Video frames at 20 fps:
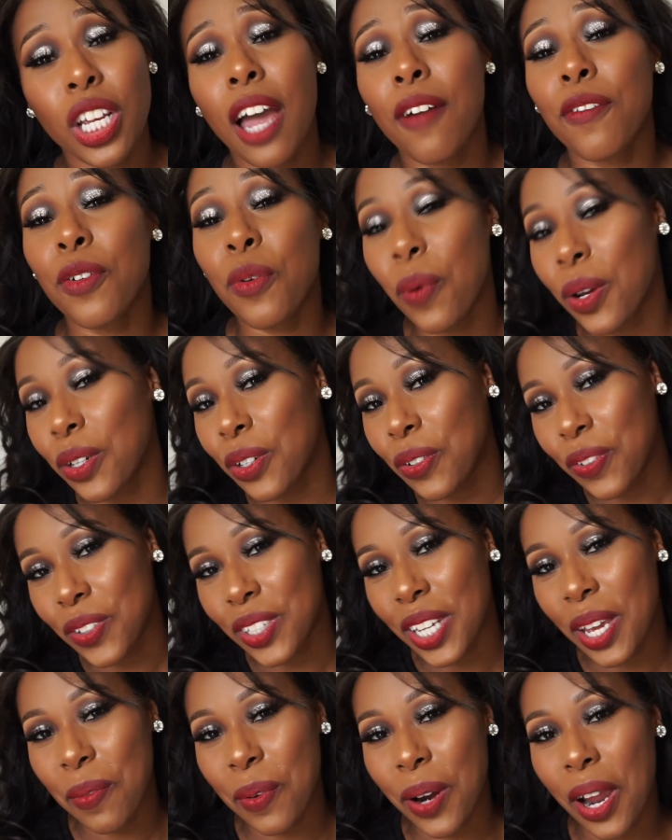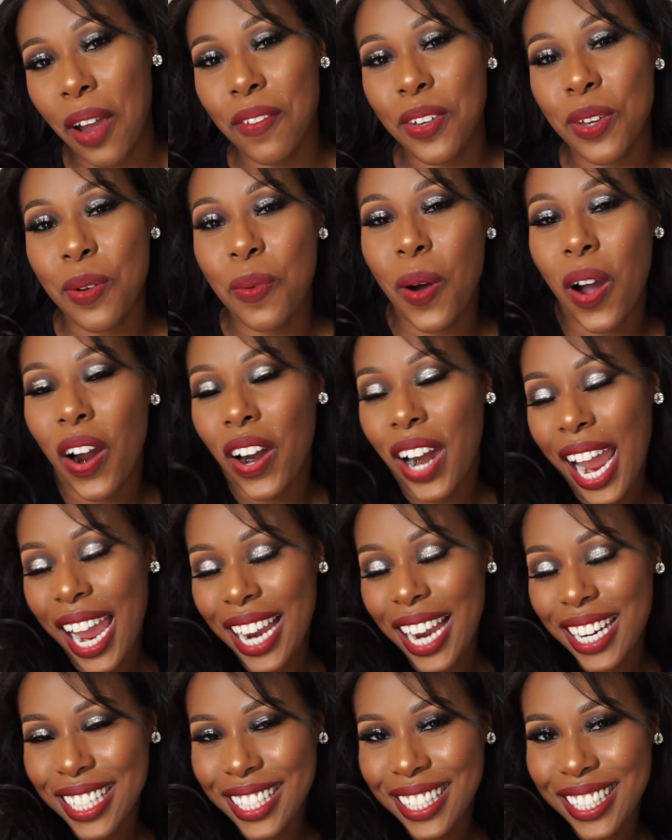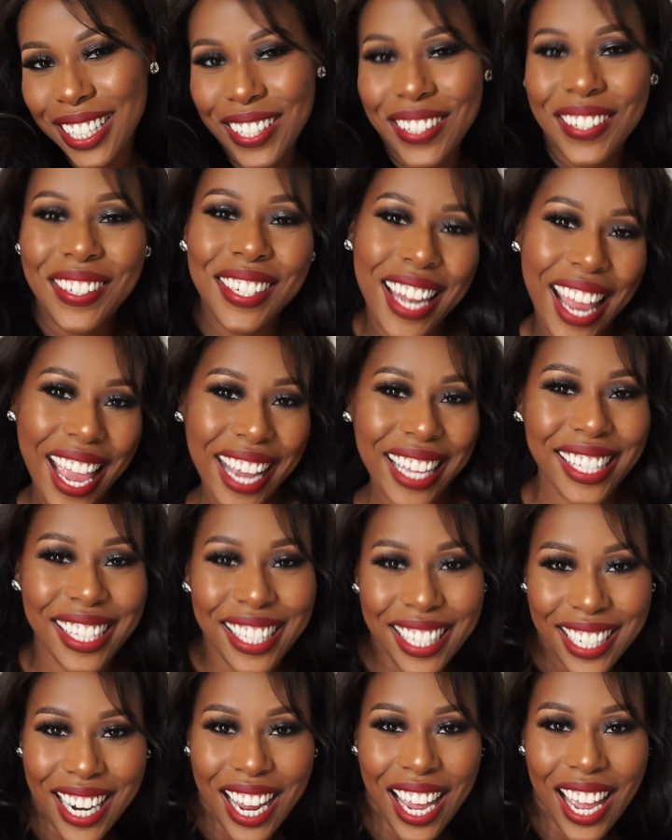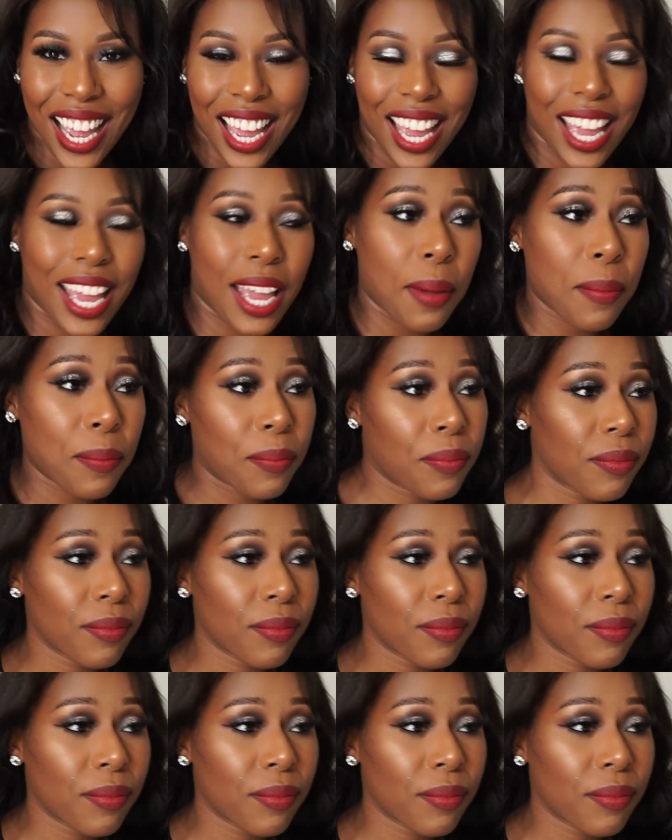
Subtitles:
Have a wonderful day wherever you are, and until next time.